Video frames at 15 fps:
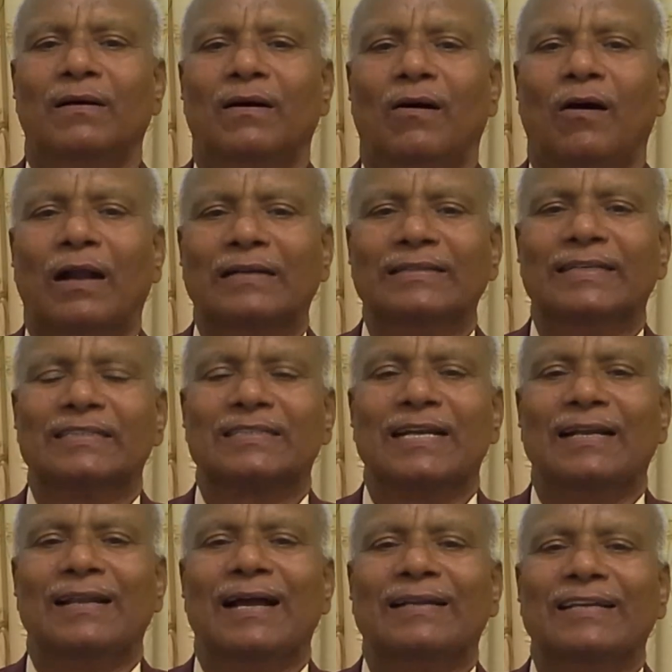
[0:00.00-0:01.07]
Organisms
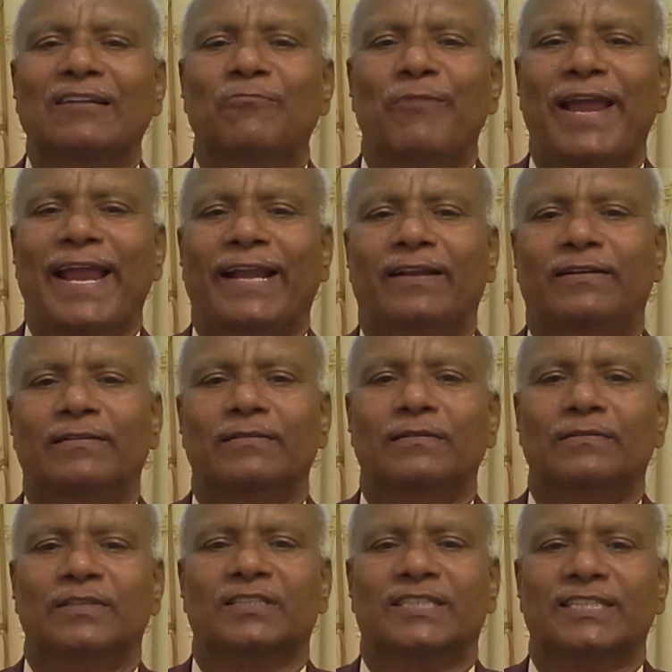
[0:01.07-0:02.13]
cannot invade
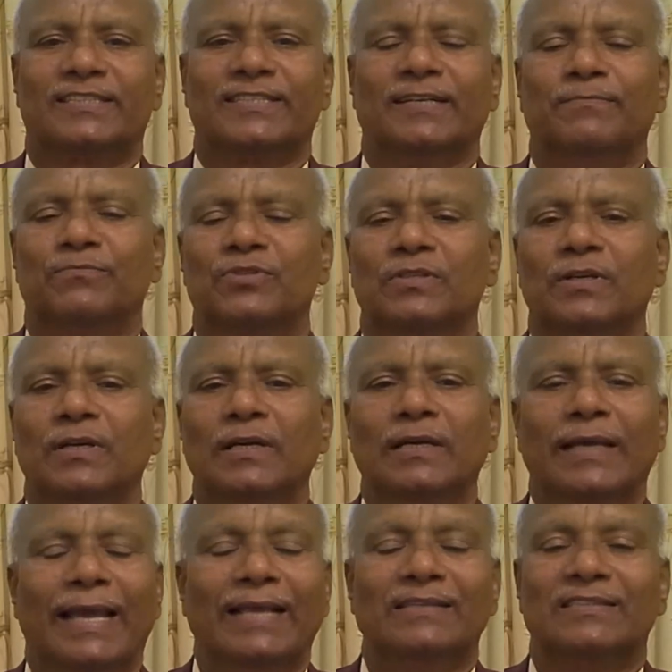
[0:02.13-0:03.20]
the systems,
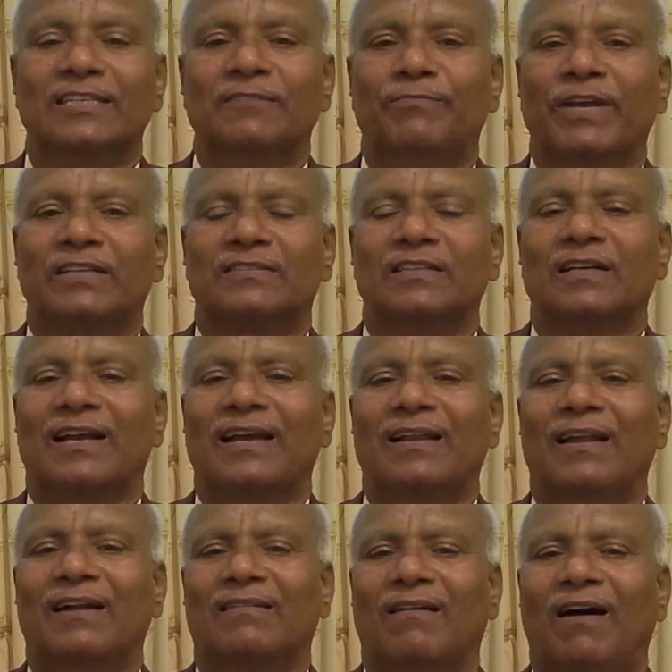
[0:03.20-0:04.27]
hence infection
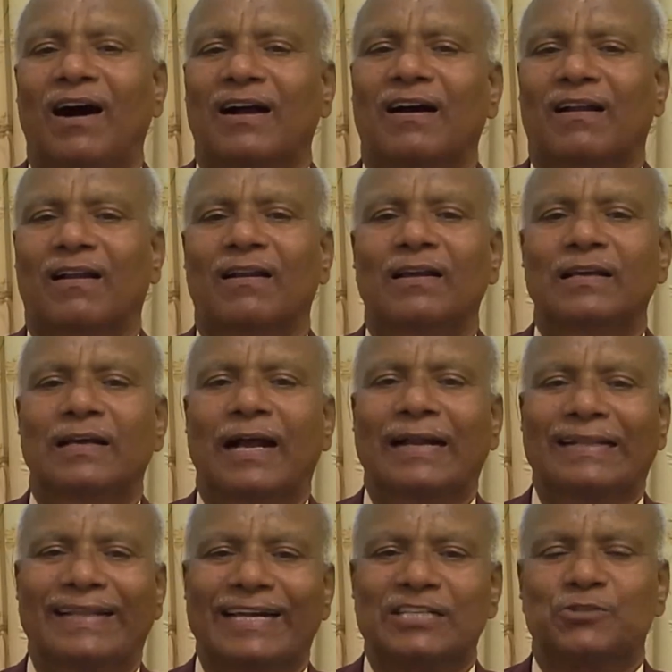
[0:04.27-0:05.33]
cannot occur.
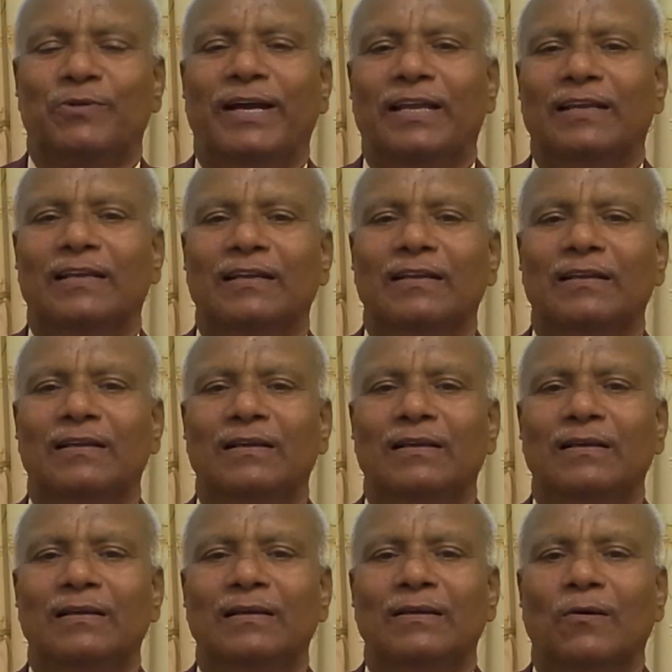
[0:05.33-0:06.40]
And that's why
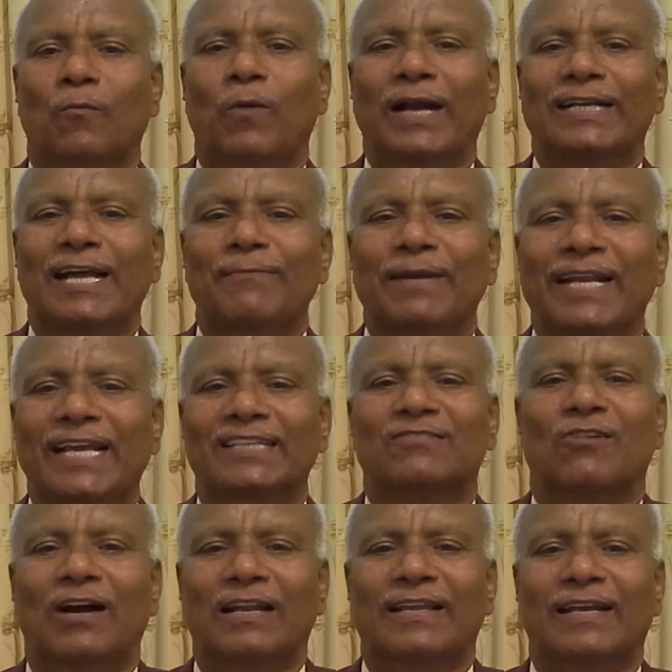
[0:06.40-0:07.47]
vitamin A is
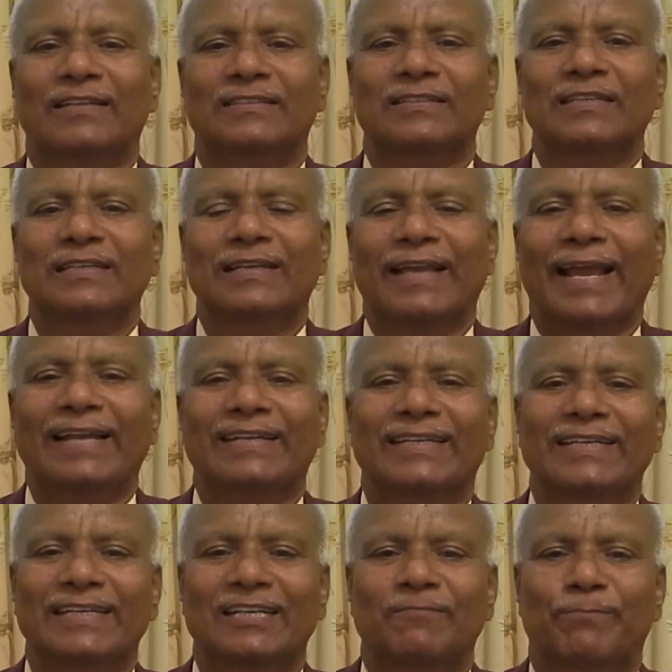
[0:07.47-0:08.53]
called as
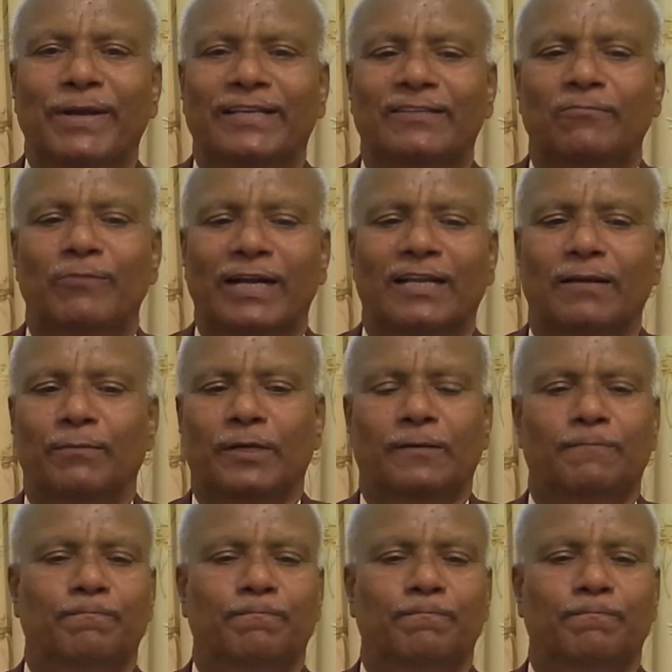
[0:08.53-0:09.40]
anti-infective vitamin.